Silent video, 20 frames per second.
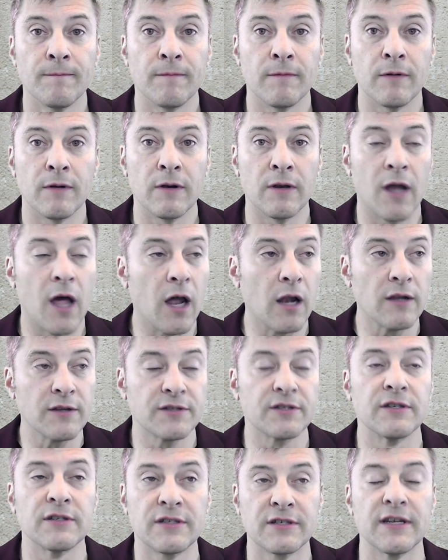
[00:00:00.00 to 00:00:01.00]

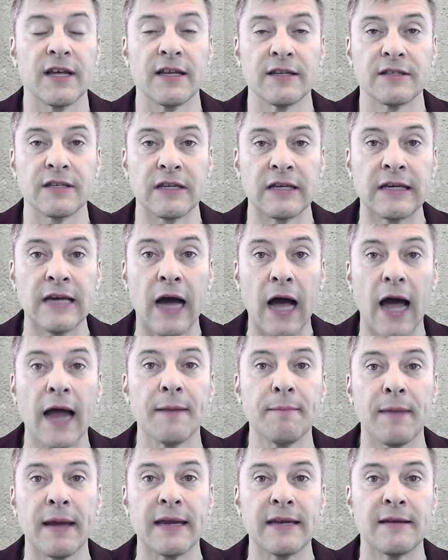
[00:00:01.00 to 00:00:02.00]
lawlessness says God
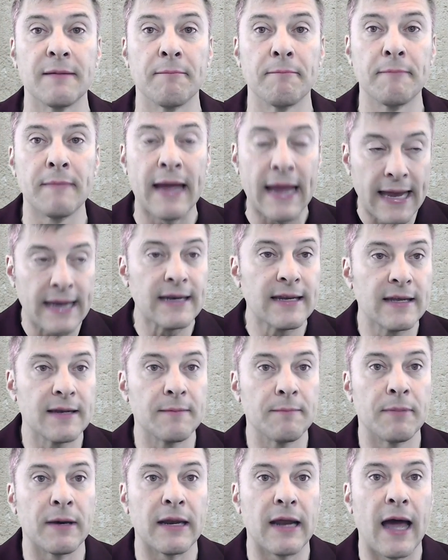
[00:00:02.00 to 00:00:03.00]
may demand
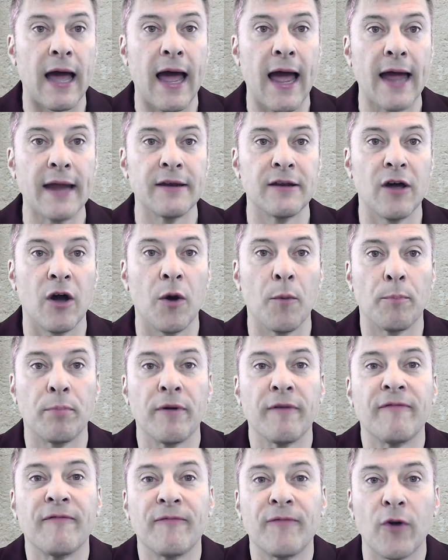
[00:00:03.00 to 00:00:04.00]
it, but I don't
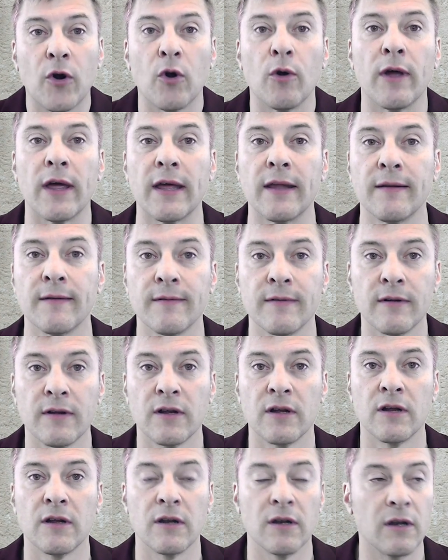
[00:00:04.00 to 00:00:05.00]
prefer it.
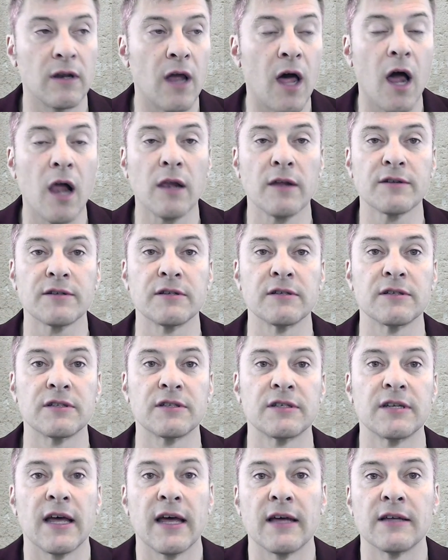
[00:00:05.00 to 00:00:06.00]
Lawlessness
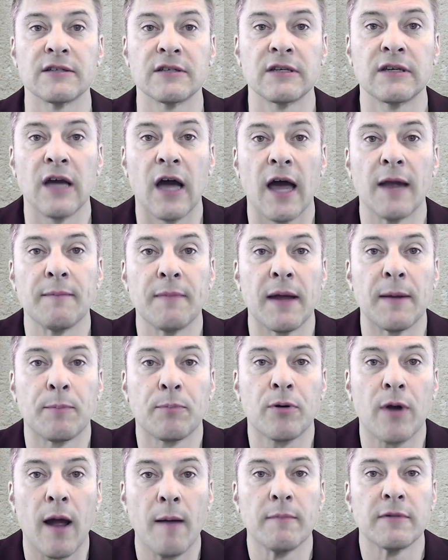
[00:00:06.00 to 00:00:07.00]
says God may
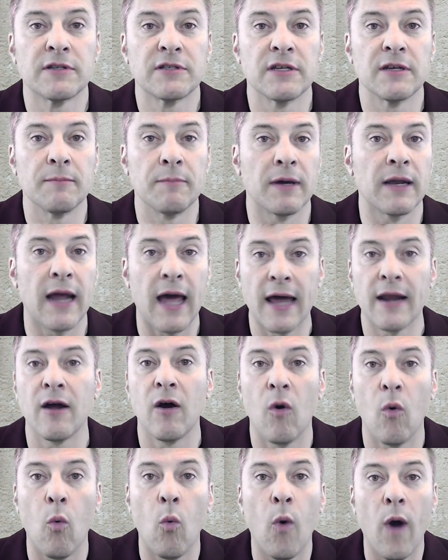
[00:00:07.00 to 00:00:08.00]
promise it, but I
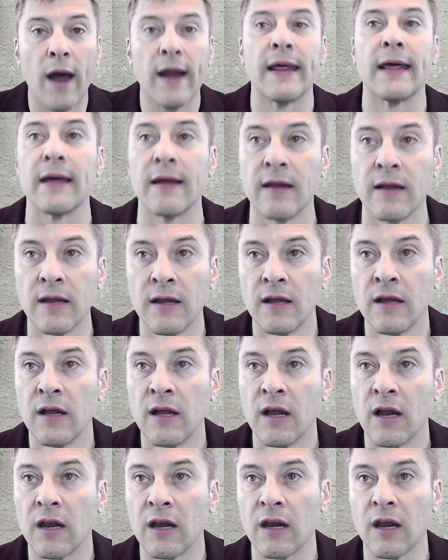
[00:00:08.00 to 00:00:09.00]
don't want it.
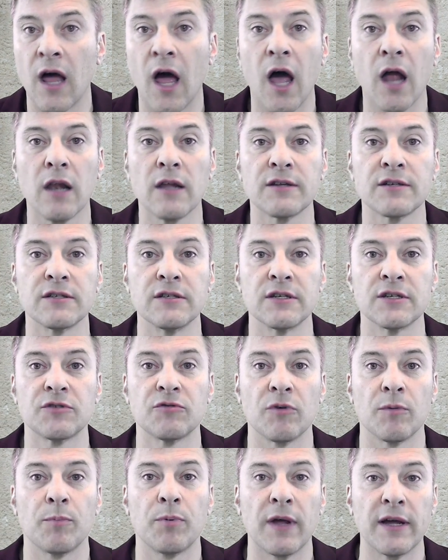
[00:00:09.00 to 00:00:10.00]
Lawlessness
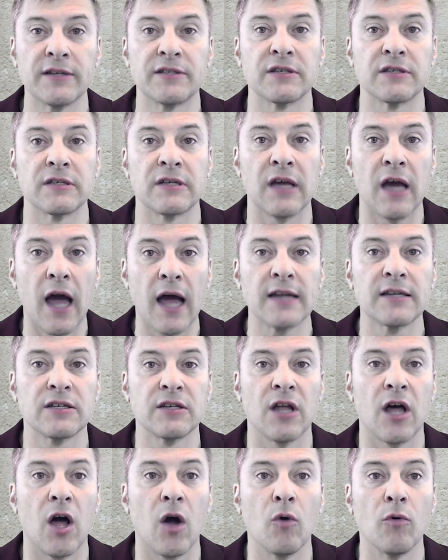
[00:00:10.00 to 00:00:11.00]
replaces God's
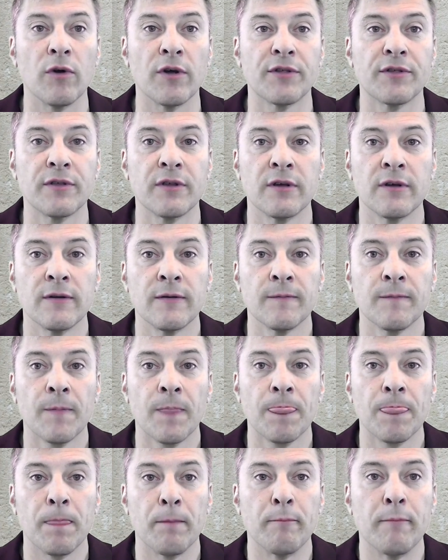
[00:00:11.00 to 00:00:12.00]
law with
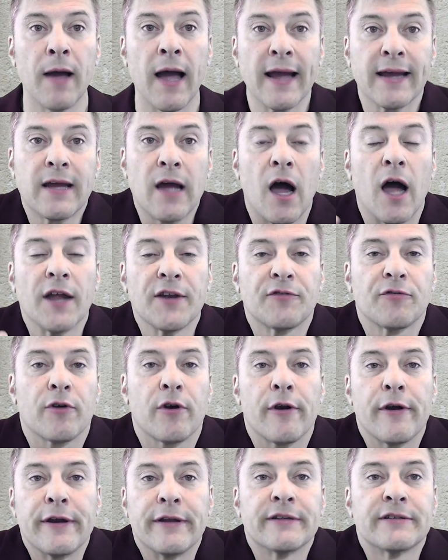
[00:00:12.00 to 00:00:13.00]
my
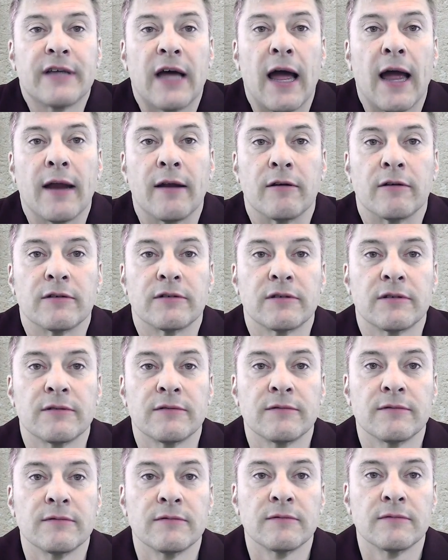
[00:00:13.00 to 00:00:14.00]
contrary desires.
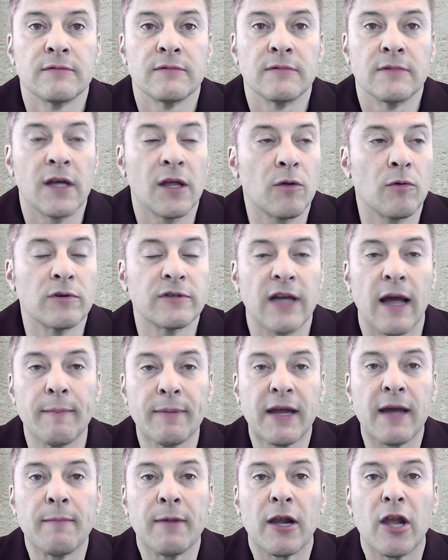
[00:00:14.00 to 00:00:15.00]
In other words, I
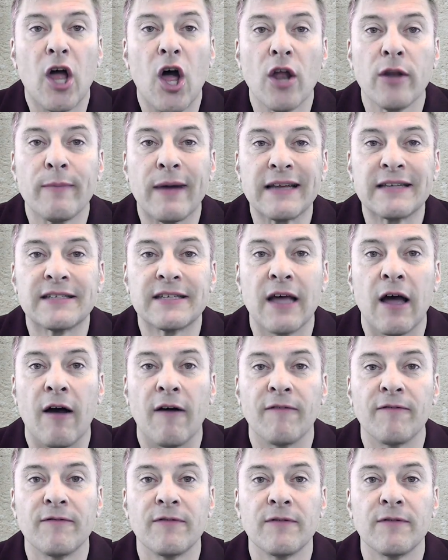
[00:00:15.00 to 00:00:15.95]
become a law to myself.